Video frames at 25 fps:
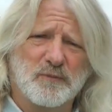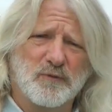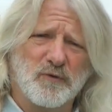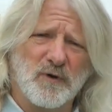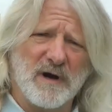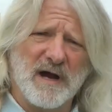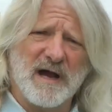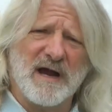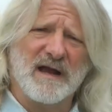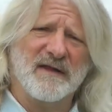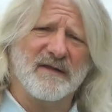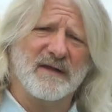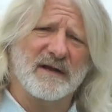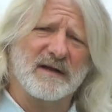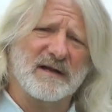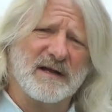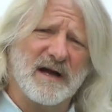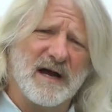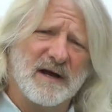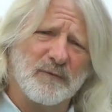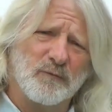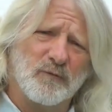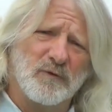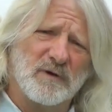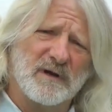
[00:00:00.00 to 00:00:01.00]
pray that
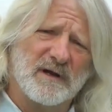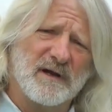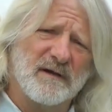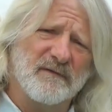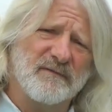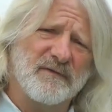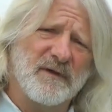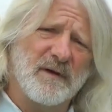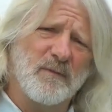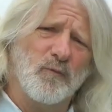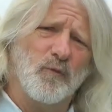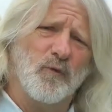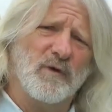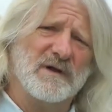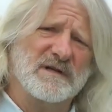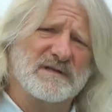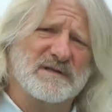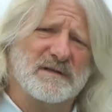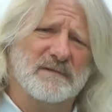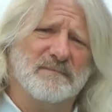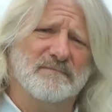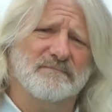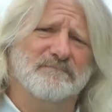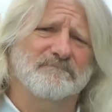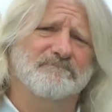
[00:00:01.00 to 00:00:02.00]
God will give them
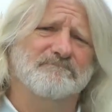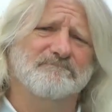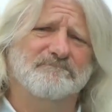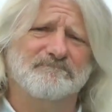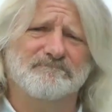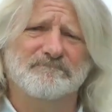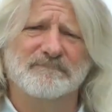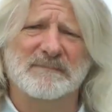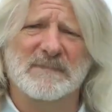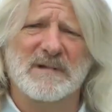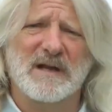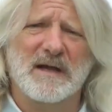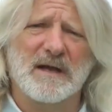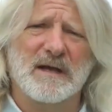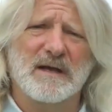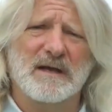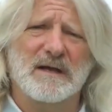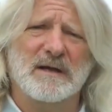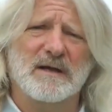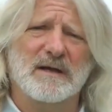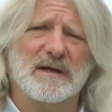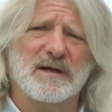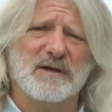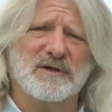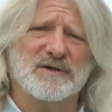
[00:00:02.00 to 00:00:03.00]
wisdom
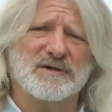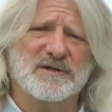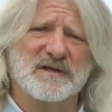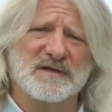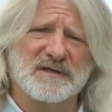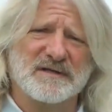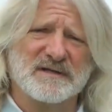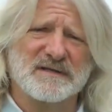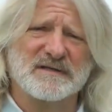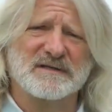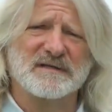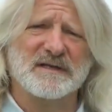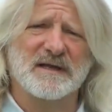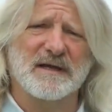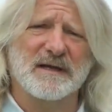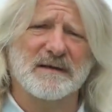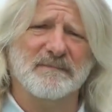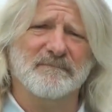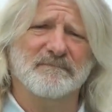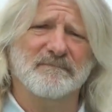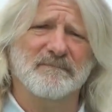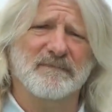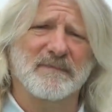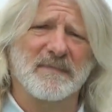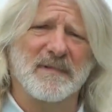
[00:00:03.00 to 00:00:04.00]
in Jesus' name.
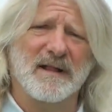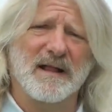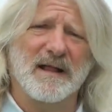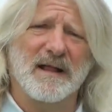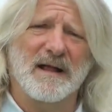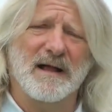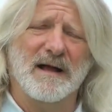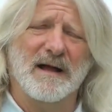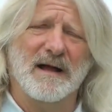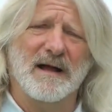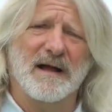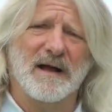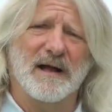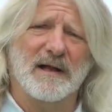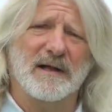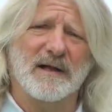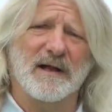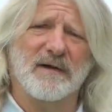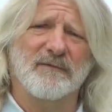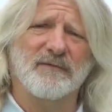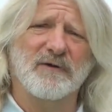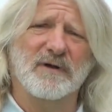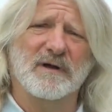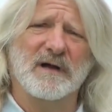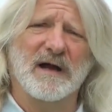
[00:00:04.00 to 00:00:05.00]
I
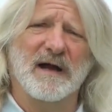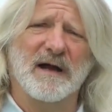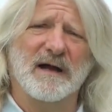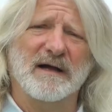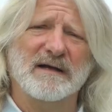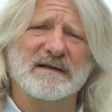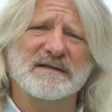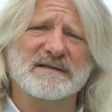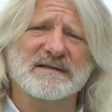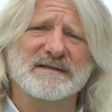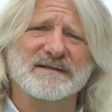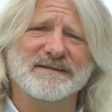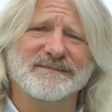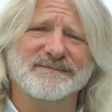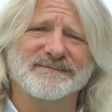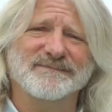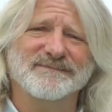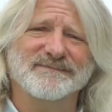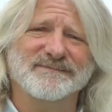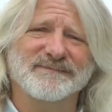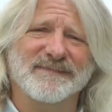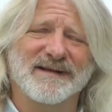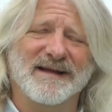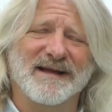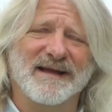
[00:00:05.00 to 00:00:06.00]
love you guys,
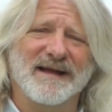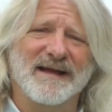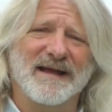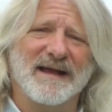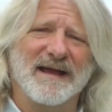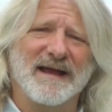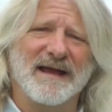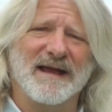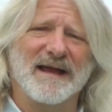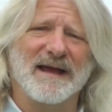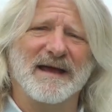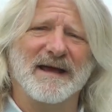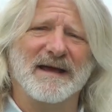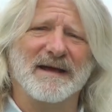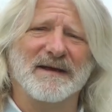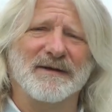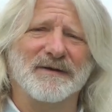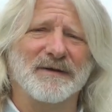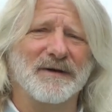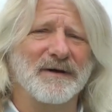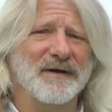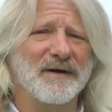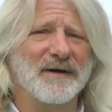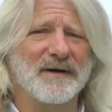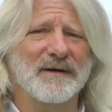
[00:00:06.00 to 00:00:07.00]

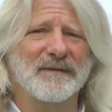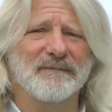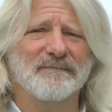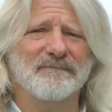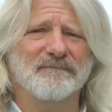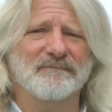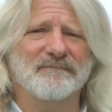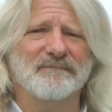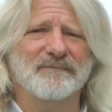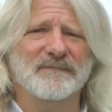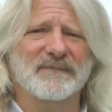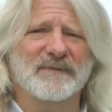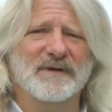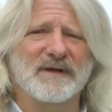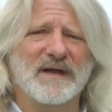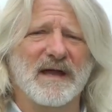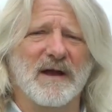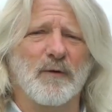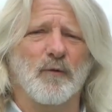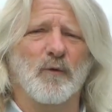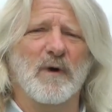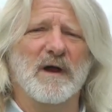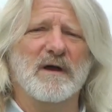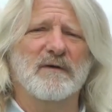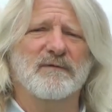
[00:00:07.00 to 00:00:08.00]
and uh,
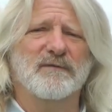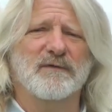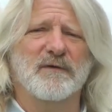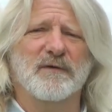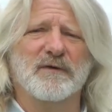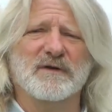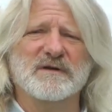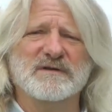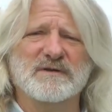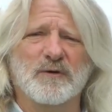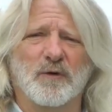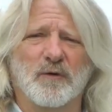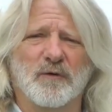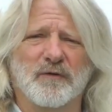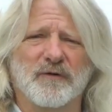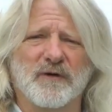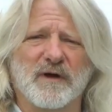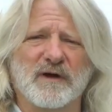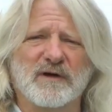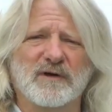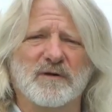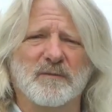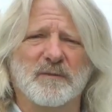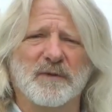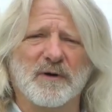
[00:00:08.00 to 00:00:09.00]
can't wait for this whole
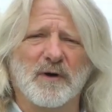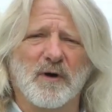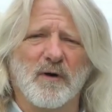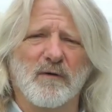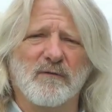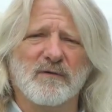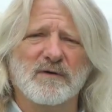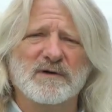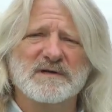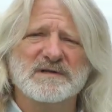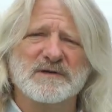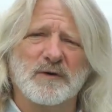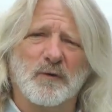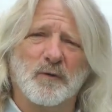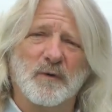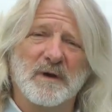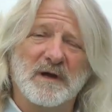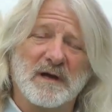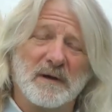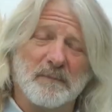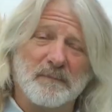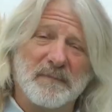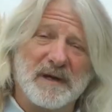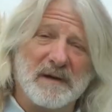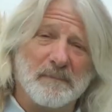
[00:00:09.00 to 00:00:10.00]
thing to be over so we
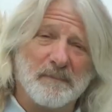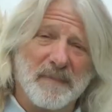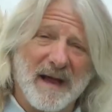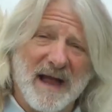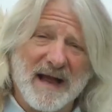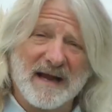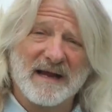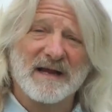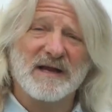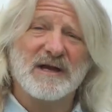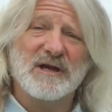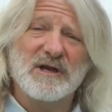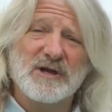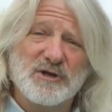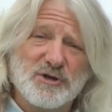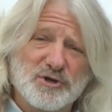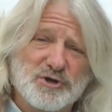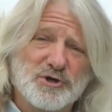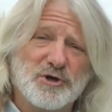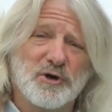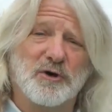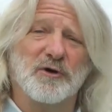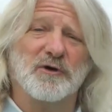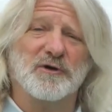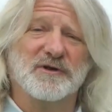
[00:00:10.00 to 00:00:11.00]
can be back in
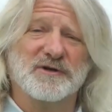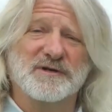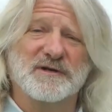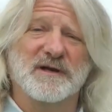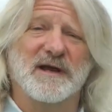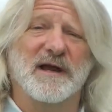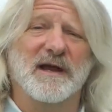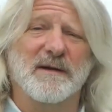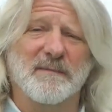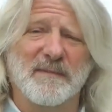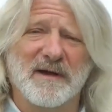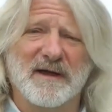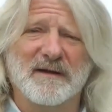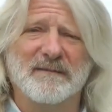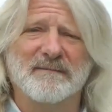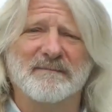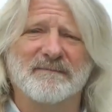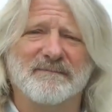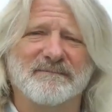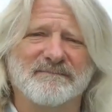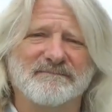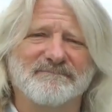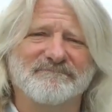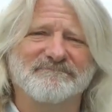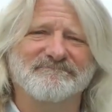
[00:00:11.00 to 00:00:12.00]
church. Amen.
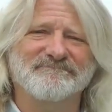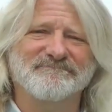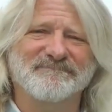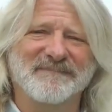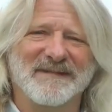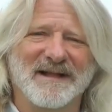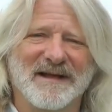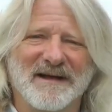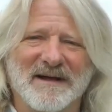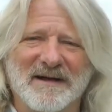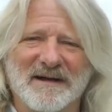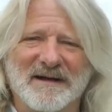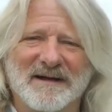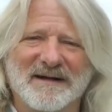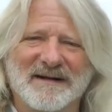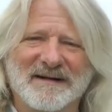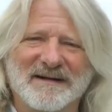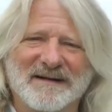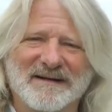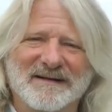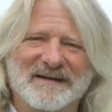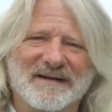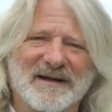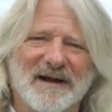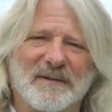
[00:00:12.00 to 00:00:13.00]

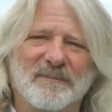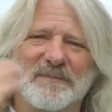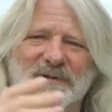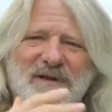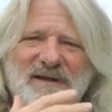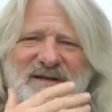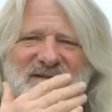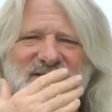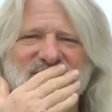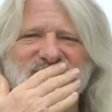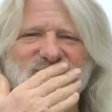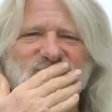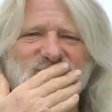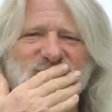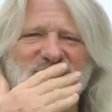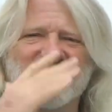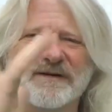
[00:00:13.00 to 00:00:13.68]
God bless.